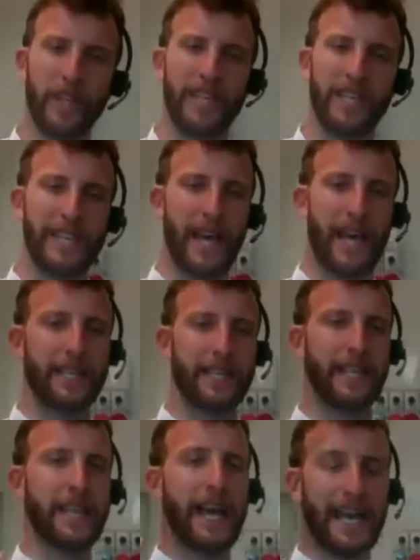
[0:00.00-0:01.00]
is that,
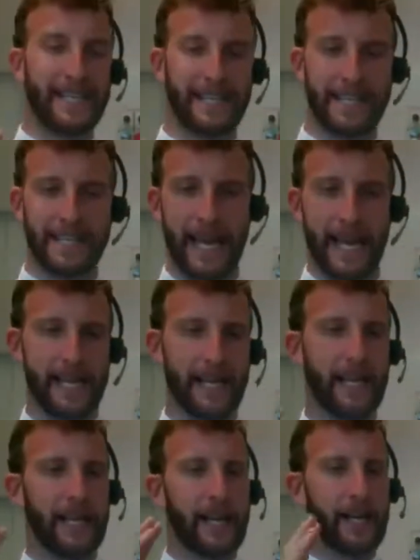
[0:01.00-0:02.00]
as I said,
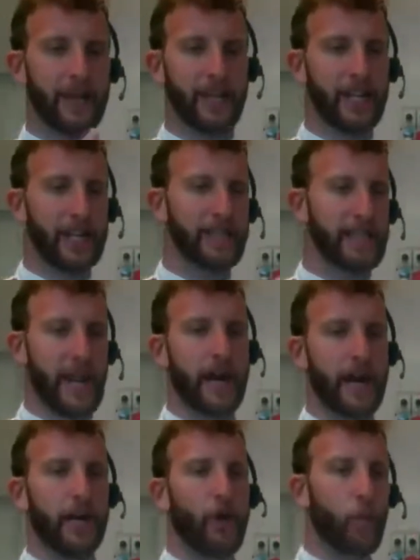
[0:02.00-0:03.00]
the machine is
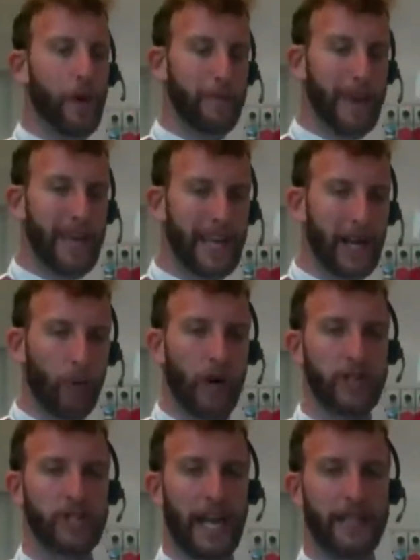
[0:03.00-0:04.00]
there. We make
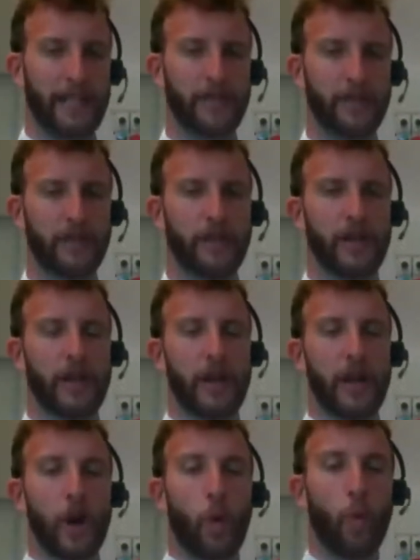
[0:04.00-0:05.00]
our gelato.
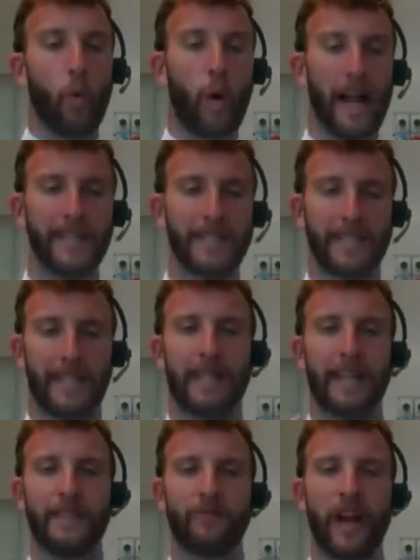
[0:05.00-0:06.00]
Once
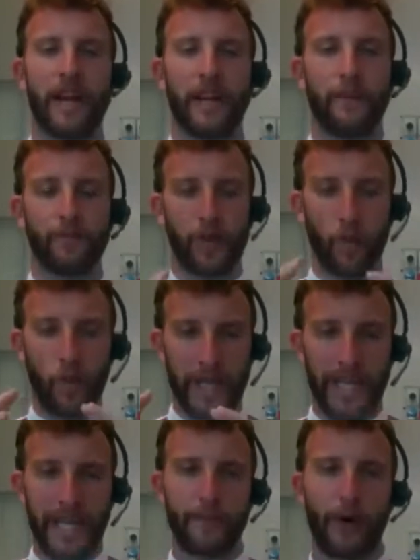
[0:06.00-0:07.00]
that is ready, we
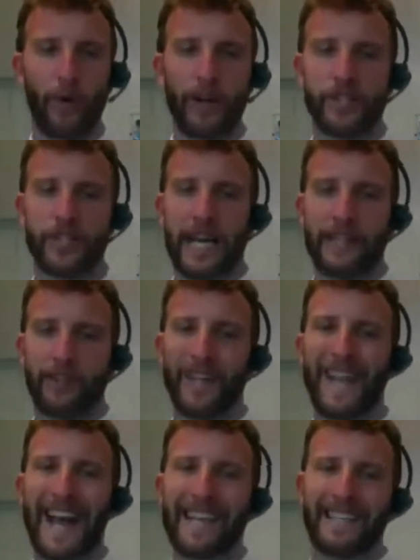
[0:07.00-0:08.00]
keep our
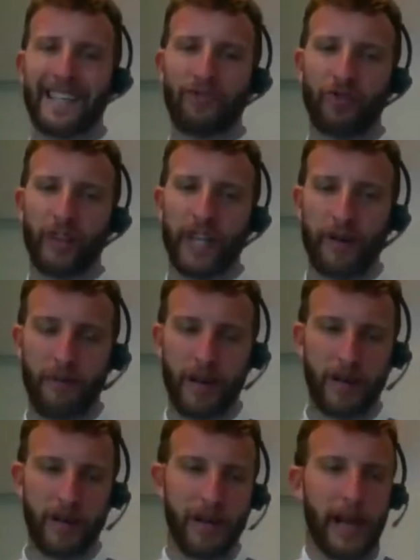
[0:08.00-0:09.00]
gelato nice and cream.
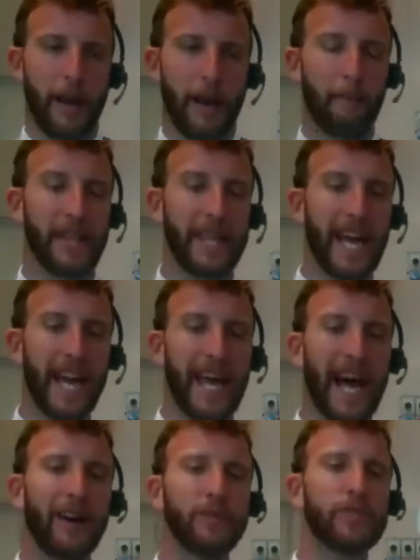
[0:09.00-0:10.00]
But
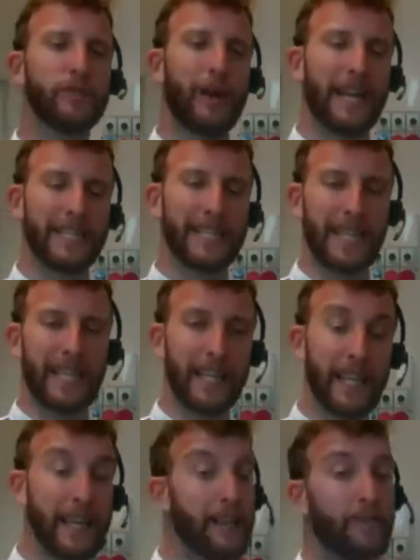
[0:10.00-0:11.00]
then
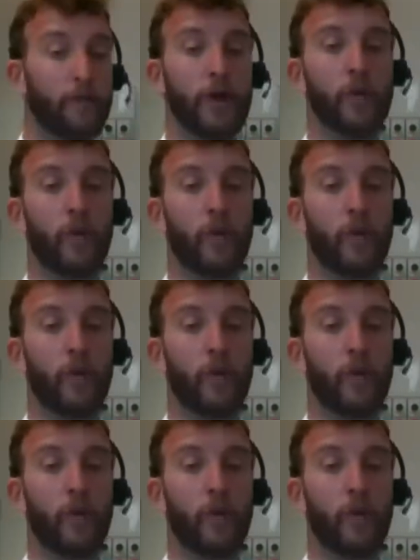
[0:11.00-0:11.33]
automatically, if